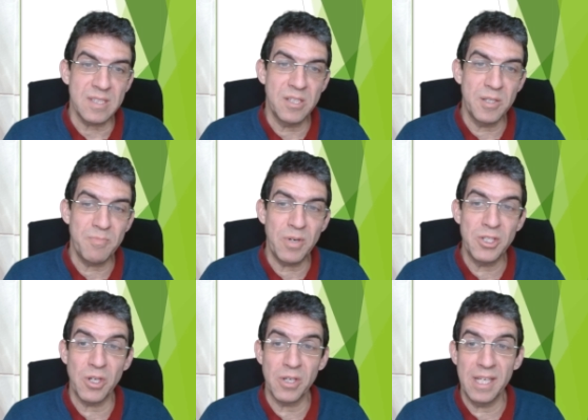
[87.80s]
So it's pretty
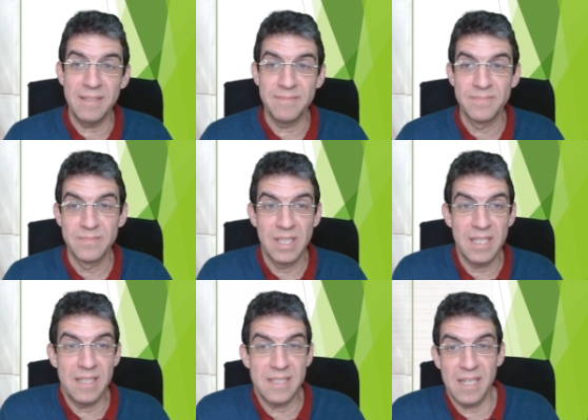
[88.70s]
shocking.
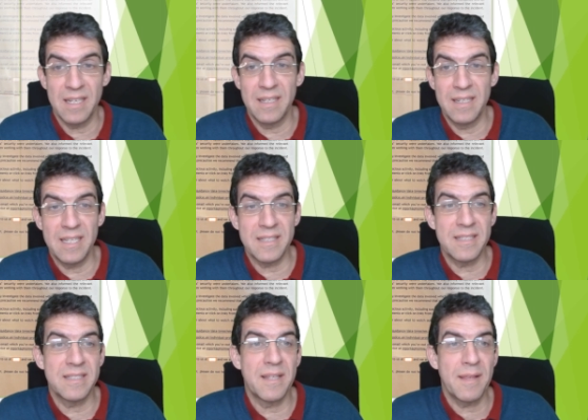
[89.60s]
It's, uh,
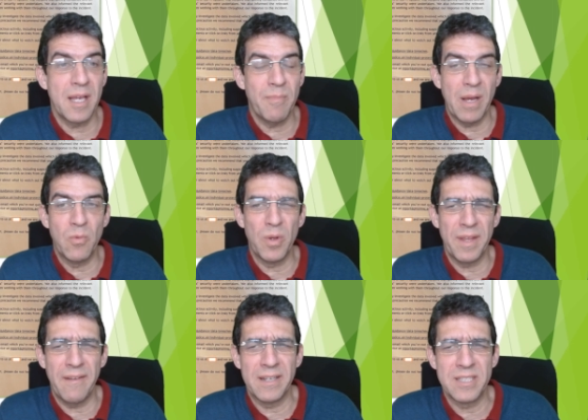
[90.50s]
let's think about what
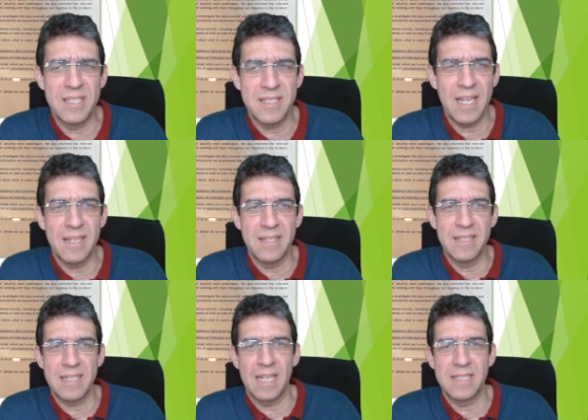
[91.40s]
they actually said in
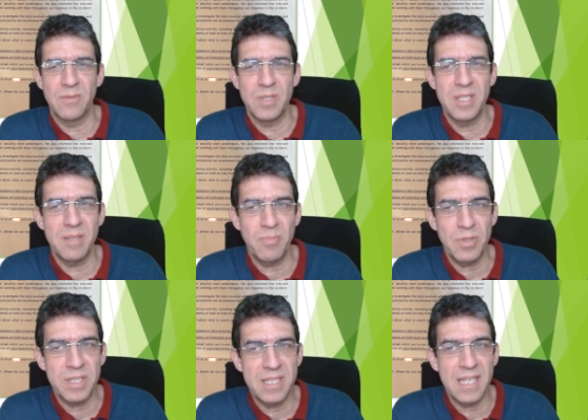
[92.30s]
this letter, which is a
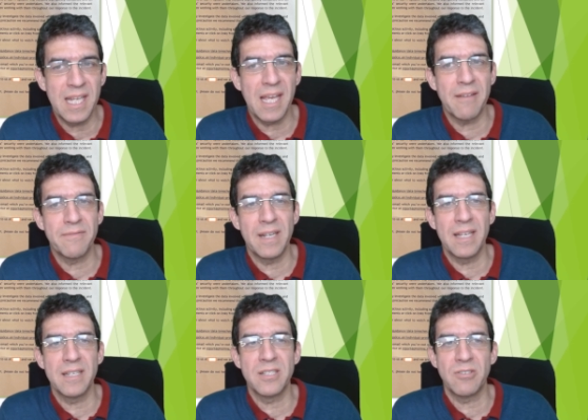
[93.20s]
pretty carefully
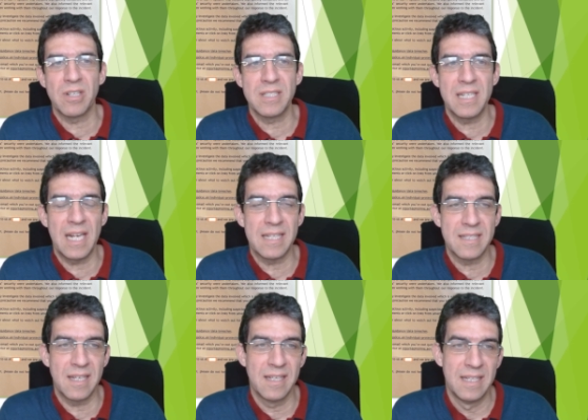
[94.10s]
constructed
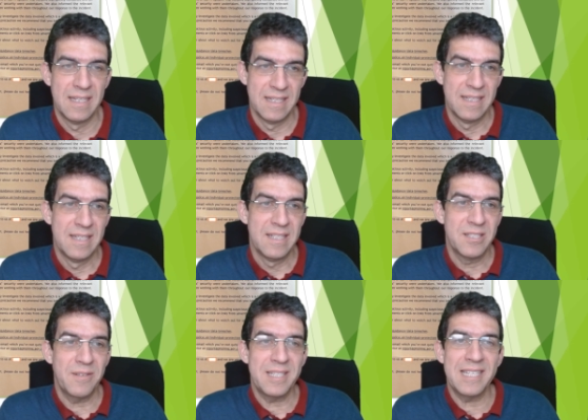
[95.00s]
letter.
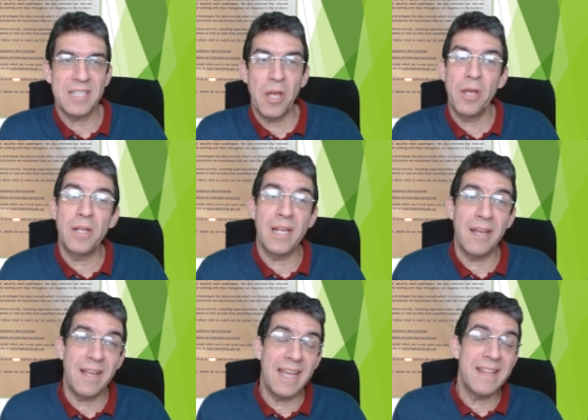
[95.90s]
So it says
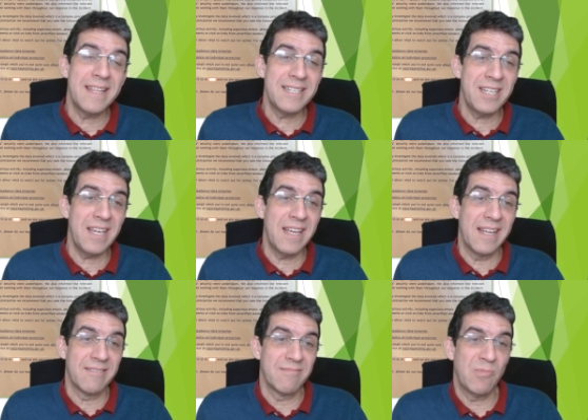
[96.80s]
earlier this year.